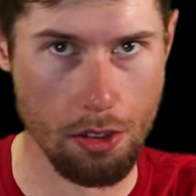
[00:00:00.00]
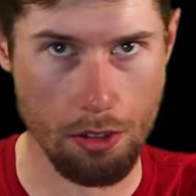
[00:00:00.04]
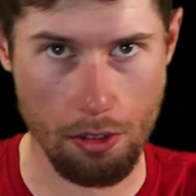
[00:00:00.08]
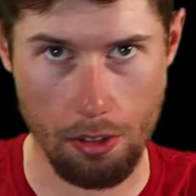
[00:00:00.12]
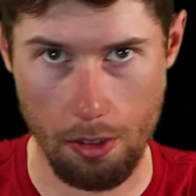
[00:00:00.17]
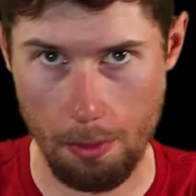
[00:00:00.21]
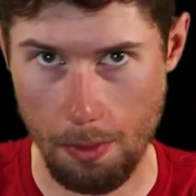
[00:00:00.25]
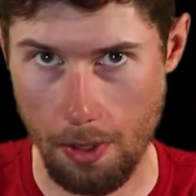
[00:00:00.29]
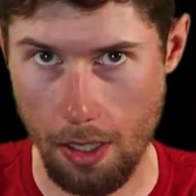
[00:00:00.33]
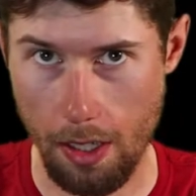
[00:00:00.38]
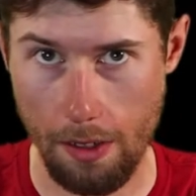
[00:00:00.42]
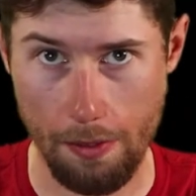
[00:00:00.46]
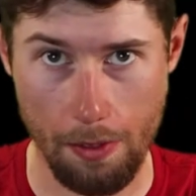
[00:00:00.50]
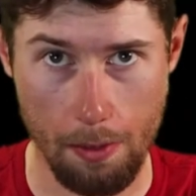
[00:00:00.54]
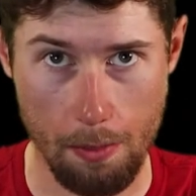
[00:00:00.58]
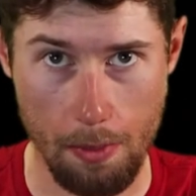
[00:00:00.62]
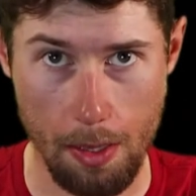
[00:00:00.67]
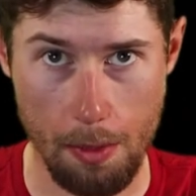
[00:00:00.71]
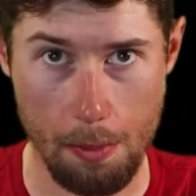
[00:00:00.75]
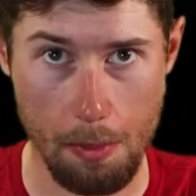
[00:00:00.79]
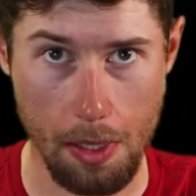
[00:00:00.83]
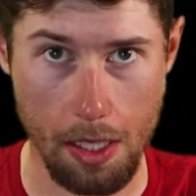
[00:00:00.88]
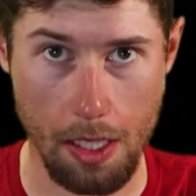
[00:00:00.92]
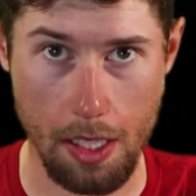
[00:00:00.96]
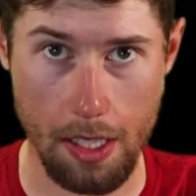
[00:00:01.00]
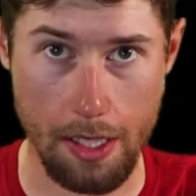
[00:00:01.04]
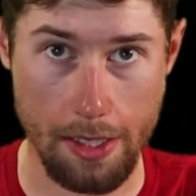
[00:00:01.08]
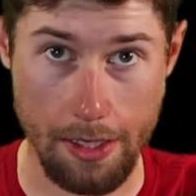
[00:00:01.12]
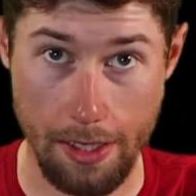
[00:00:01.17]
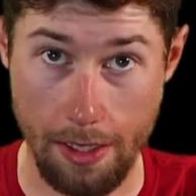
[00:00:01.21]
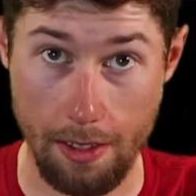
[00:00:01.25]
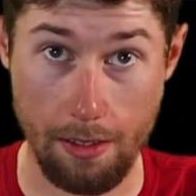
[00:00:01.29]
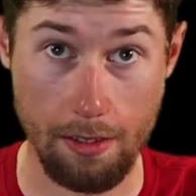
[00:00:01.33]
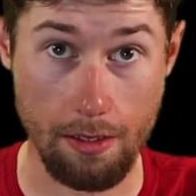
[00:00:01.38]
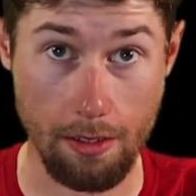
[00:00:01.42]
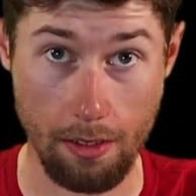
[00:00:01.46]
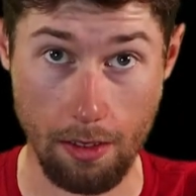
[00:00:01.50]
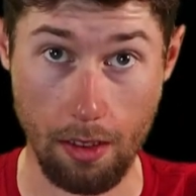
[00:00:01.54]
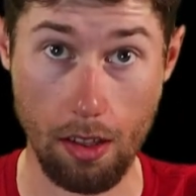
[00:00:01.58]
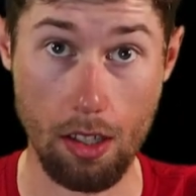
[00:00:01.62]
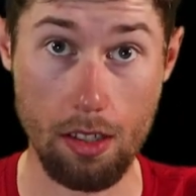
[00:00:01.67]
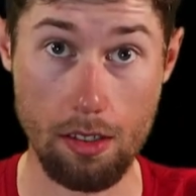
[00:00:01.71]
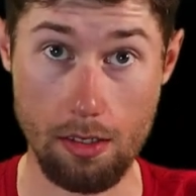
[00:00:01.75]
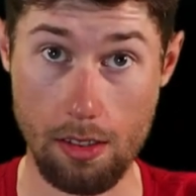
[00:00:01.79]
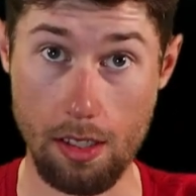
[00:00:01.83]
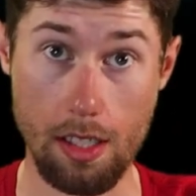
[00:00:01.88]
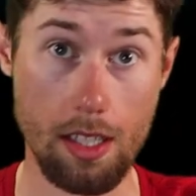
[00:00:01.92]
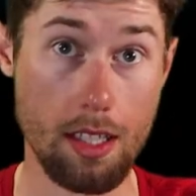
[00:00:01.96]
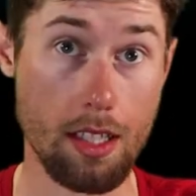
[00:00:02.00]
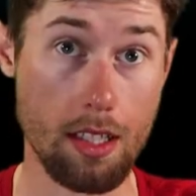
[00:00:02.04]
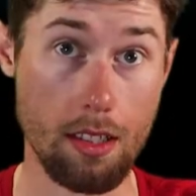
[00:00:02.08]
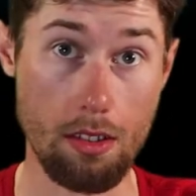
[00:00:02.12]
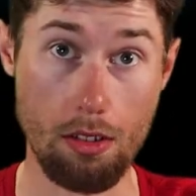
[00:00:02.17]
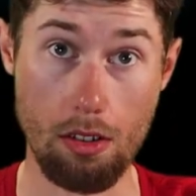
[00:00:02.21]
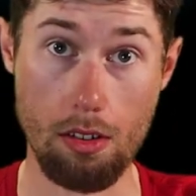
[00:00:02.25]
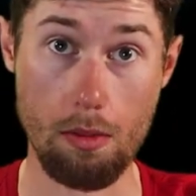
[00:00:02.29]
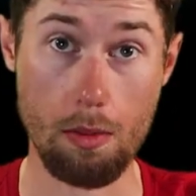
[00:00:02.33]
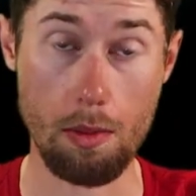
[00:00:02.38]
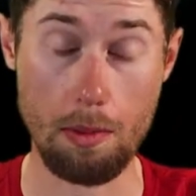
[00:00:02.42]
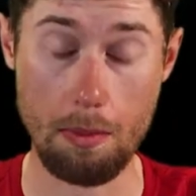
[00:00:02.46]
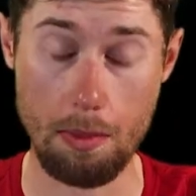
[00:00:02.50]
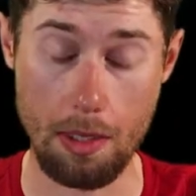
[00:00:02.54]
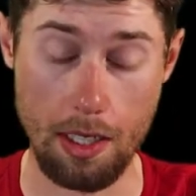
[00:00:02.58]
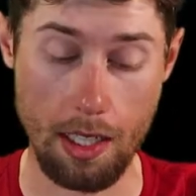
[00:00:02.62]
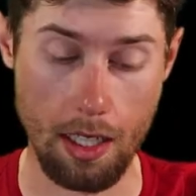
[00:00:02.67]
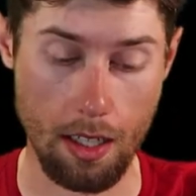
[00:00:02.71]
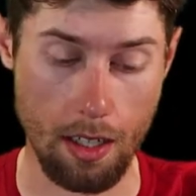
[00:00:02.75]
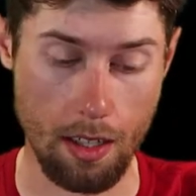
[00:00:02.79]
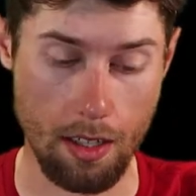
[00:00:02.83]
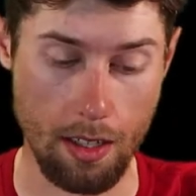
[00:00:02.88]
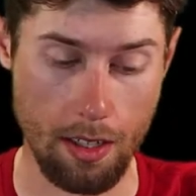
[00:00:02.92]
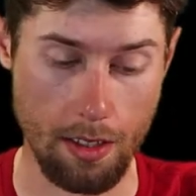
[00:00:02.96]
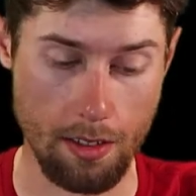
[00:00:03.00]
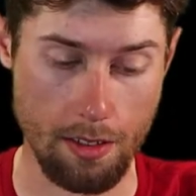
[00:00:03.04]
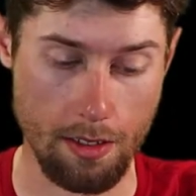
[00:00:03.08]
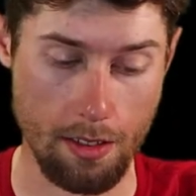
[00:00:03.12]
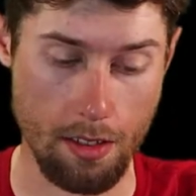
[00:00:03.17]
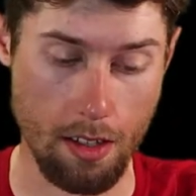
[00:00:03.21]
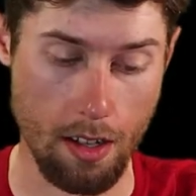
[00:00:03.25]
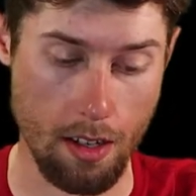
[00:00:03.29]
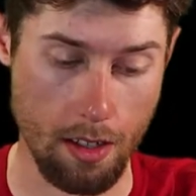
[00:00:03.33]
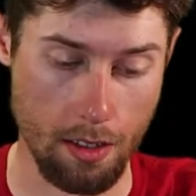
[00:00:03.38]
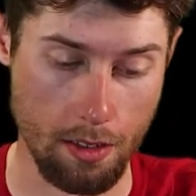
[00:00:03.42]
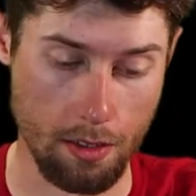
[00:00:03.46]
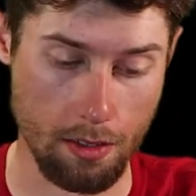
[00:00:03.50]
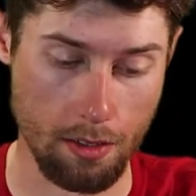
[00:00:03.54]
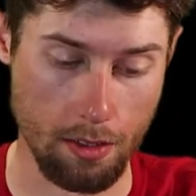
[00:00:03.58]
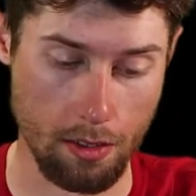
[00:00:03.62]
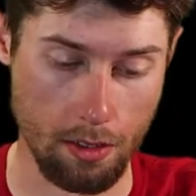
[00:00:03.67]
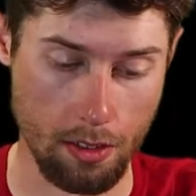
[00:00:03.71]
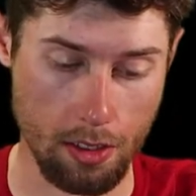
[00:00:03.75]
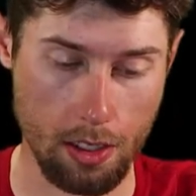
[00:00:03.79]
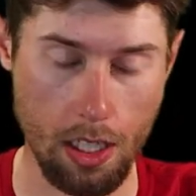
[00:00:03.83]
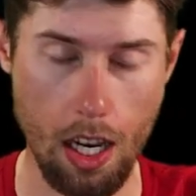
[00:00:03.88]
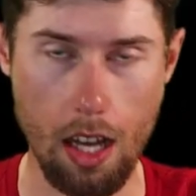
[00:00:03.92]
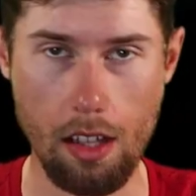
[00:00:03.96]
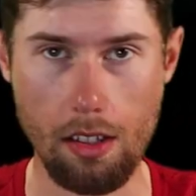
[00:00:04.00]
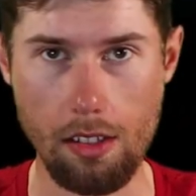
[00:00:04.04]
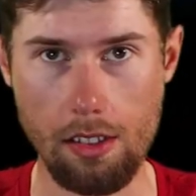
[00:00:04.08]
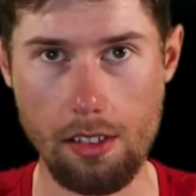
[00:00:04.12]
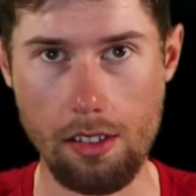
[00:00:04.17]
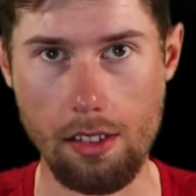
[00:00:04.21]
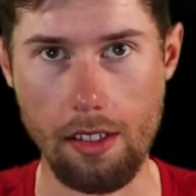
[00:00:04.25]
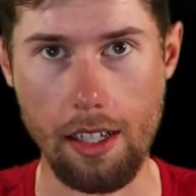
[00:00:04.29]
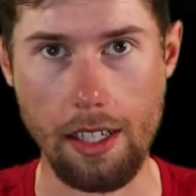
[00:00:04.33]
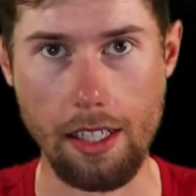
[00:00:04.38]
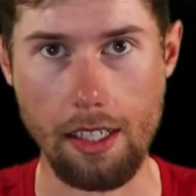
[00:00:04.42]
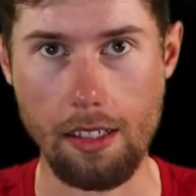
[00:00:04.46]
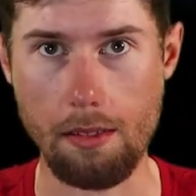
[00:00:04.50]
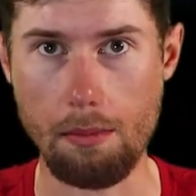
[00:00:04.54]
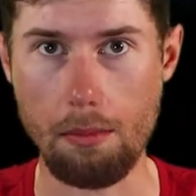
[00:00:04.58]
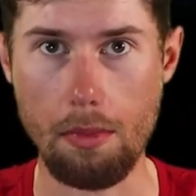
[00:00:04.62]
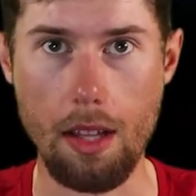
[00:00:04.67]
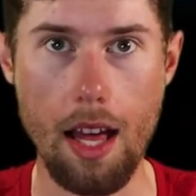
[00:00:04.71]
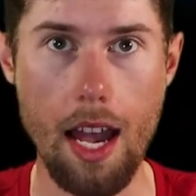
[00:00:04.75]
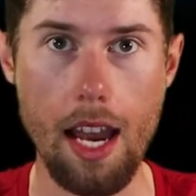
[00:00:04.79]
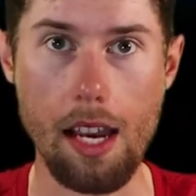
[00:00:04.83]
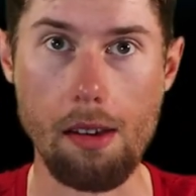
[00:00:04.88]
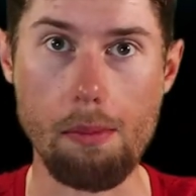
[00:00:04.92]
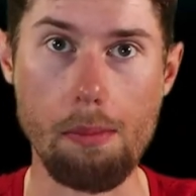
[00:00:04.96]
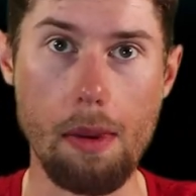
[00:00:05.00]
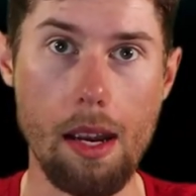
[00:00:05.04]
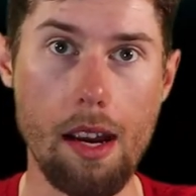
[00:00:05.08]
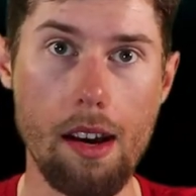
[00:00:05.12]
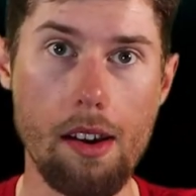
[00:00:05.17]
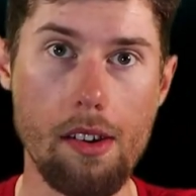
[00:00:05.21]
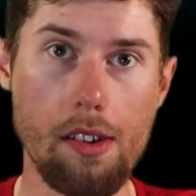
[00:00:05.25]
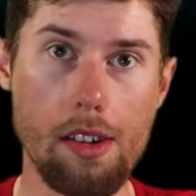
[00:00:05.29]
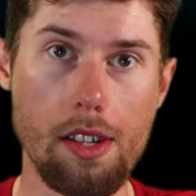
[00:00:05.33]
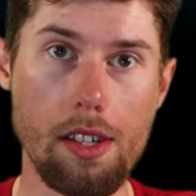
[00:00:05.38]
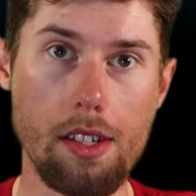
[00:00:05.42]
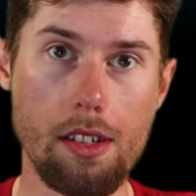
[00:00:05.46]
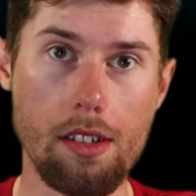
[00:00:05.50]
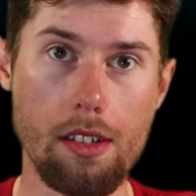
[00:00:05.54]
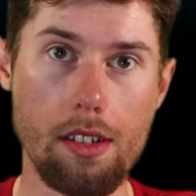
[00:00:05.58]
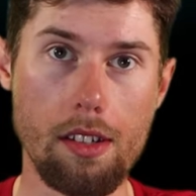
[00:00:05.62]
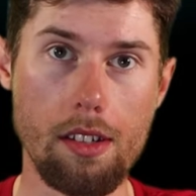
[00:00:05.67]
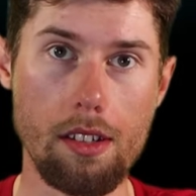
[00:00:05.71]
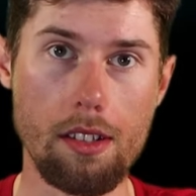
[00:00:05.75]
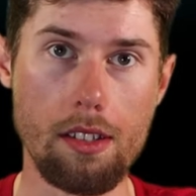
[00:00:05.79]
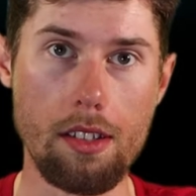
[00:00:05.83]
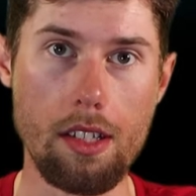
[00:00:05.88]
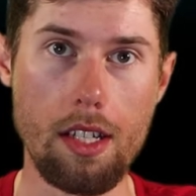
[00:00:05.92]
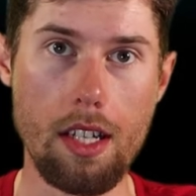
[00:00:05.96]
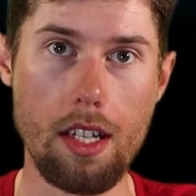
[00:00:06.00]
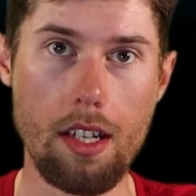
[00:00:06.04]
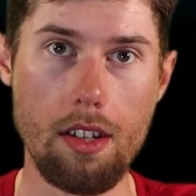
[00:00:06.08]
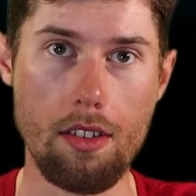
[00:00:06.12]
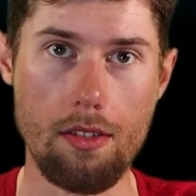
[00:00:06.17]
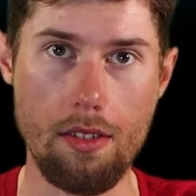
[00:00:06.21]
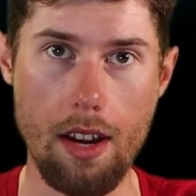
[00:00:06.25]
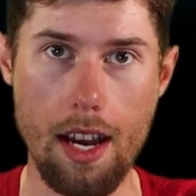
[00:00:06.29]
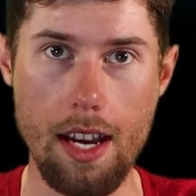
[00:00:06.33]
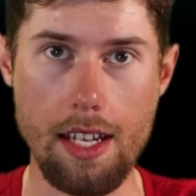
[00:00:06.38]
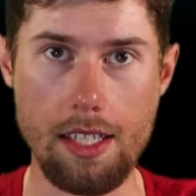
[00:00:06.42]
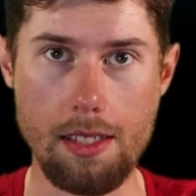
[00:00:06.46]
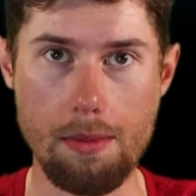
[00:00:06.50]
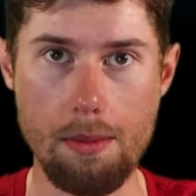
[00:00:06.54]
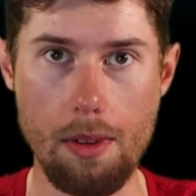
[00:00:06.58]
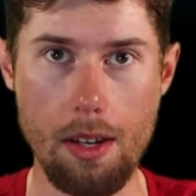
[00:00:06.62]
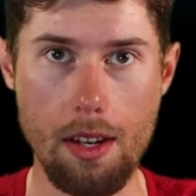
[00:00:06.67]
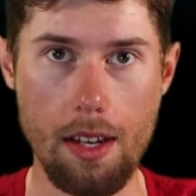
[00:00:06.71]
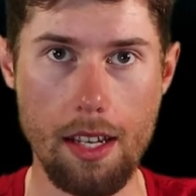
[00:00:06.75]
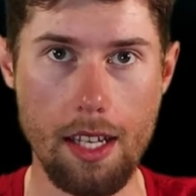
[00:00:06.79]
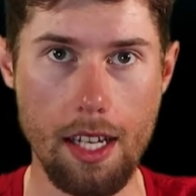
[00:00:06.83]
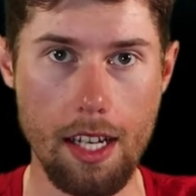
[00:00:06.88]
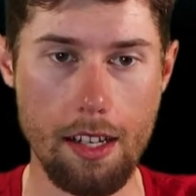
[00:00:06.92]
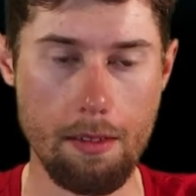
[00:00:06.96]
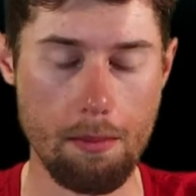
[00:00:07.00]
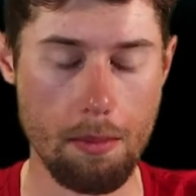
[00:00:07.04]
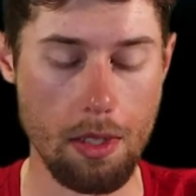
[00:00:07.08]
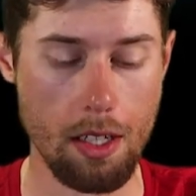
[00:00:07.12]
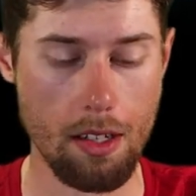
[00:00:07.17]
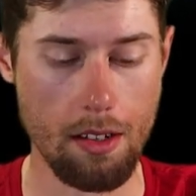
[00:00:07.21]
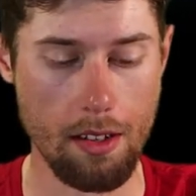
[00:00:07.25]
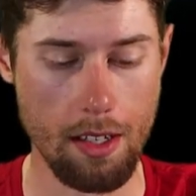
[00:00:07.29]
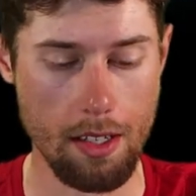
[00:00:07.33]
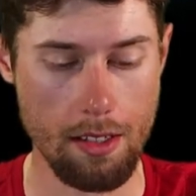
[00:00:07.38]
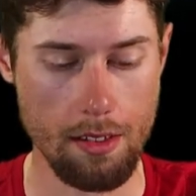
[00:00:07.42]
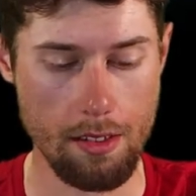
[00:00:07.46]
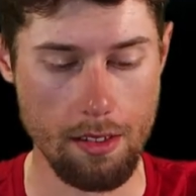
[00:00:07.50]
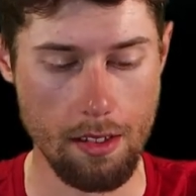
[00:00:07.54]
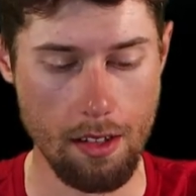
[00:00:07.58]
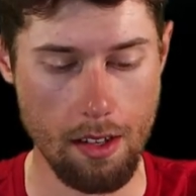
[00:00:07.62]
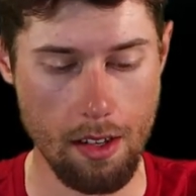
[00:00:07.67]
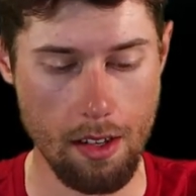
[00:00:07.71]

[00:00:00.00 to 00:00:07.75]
throwing me off a bit because it looks like a normal beer. It's not colored like a blackberry or raspberry kind of beer is,